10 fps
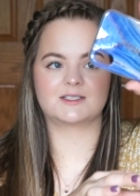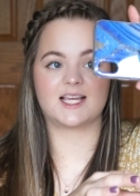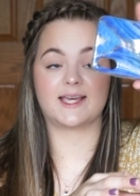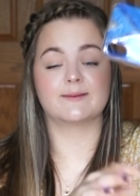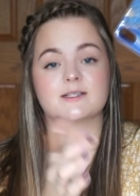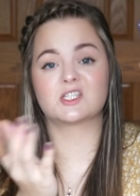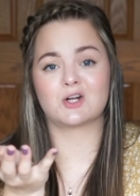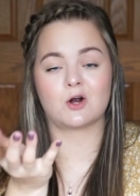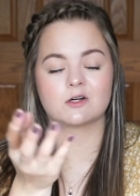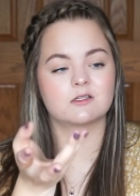same
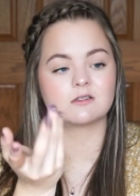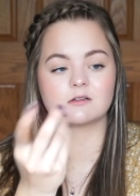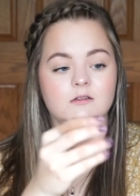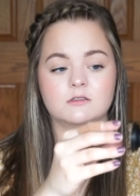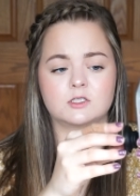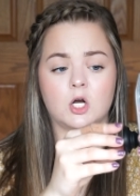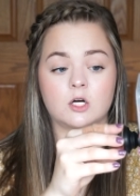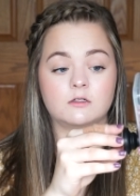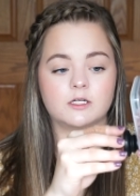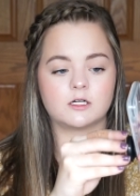
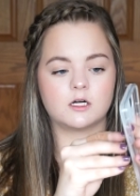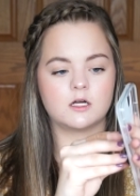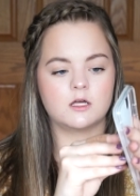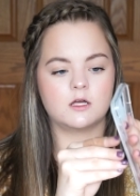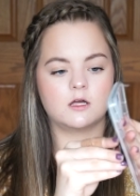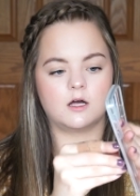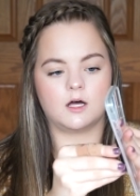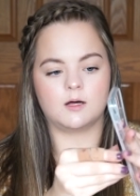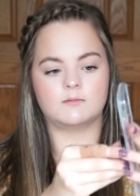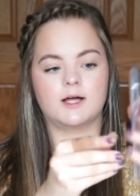star glitter.
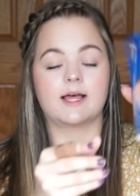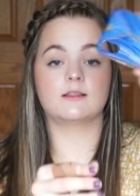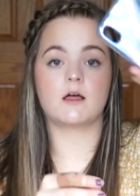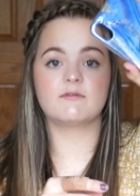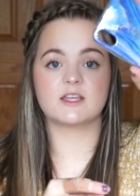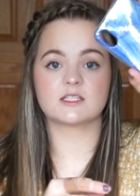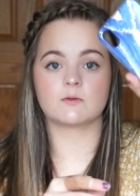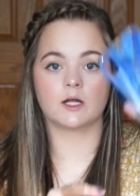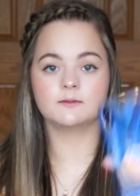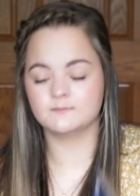I love this
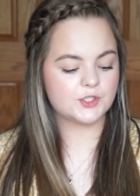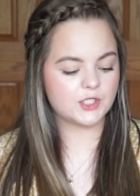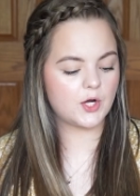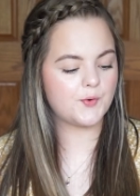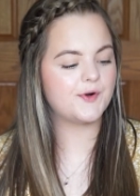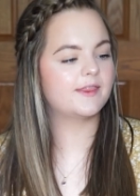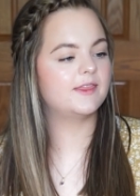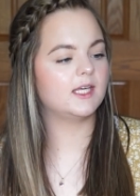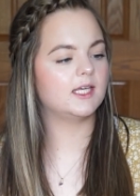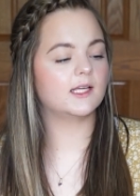one. So
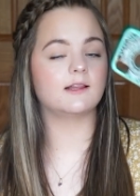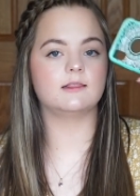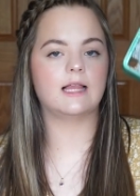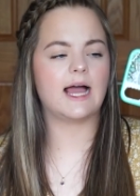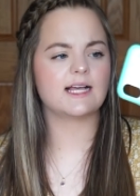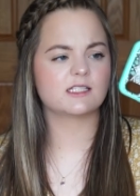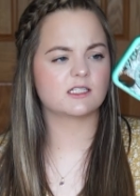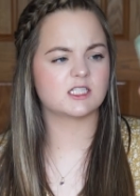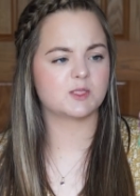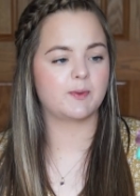the
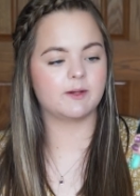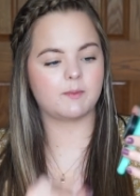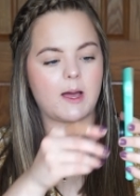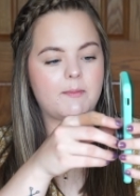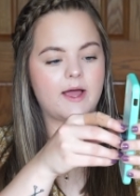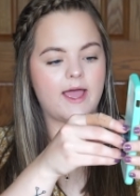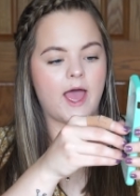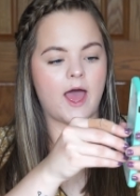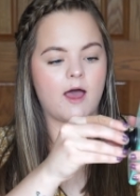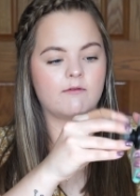last Spinpop I
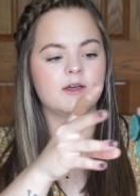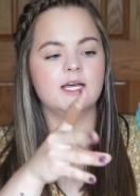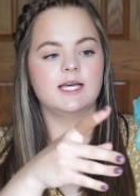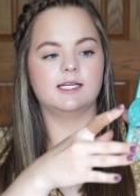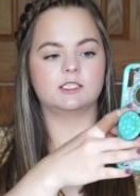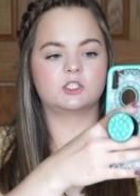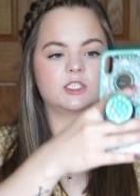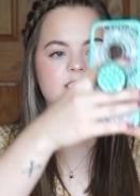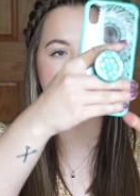have is just